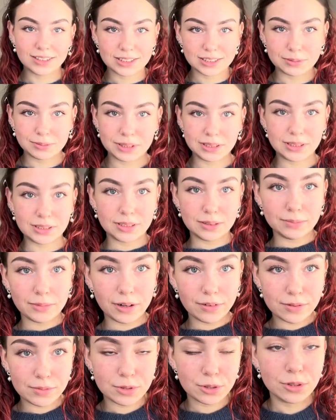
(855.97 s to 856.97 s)
just be stood in my
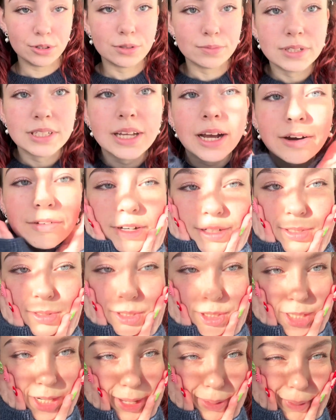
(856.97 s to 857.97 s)
room talking to myself. I'll talk to you later,